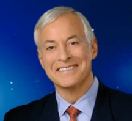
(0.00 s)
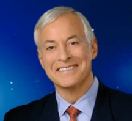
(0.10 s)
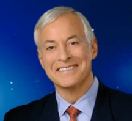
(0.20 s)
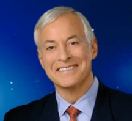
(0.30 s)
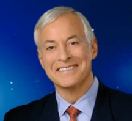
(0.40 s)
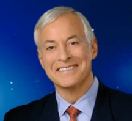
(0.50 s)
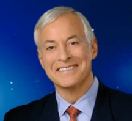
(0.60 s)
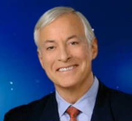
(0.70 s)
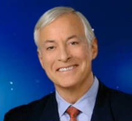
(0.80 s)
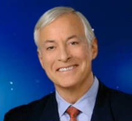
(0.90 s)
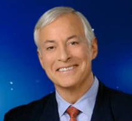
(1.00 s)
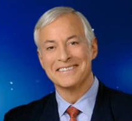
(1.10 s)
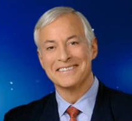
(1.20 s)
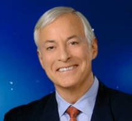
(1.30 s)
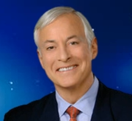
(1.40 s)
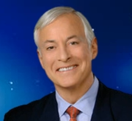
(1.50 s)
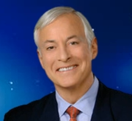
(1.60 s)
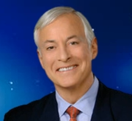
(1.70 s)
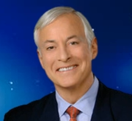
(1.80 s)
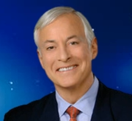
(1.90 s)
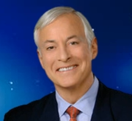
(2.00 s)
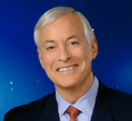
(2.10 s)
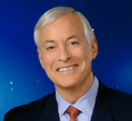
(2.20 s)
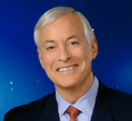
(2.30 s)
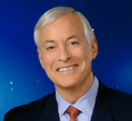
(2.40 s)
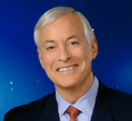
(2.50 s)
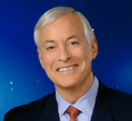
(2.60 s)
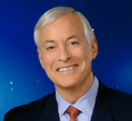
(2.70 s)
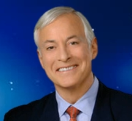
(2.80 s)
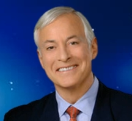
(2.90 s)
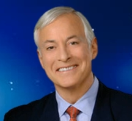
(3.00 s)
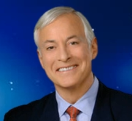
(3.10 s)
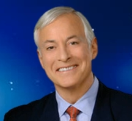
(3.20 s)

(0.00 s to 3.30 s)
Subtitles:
This is a still picture; no speech is visible.